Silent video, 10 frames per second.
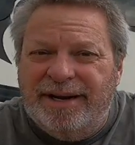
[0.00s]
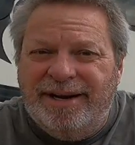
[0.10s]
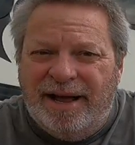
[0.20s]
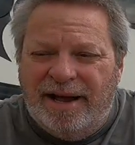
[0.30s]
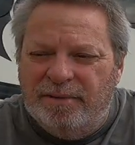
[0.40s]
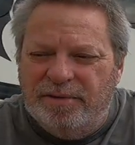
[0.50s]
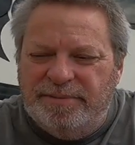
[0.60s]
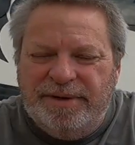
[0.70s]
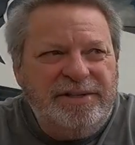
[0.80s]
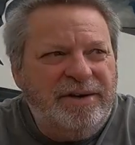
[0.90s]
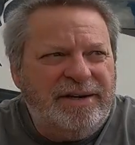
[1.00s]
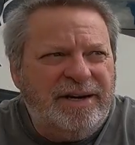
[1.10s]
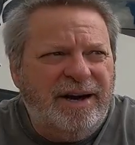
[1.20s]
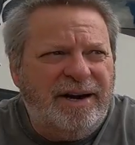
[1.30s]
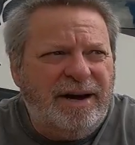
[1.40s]
inline, which means you had to
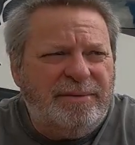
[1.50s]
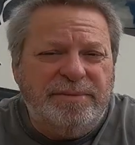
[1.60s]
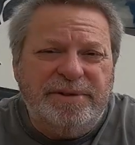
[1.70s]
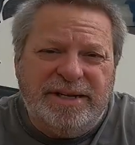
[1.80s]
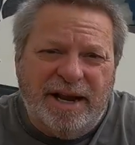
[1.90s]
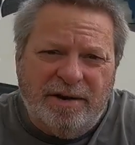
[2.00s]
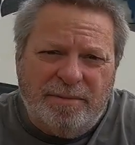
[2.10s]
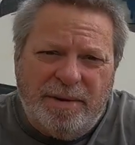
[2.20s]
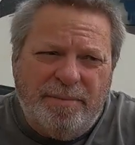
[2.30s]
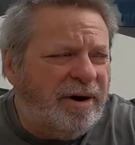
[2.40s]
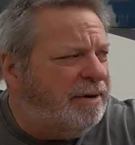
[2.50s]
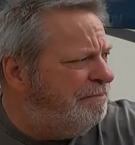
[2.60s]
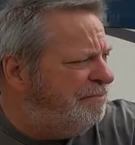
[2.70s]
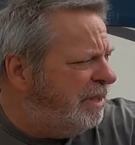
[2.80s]
cut it. That was a mistake on my part.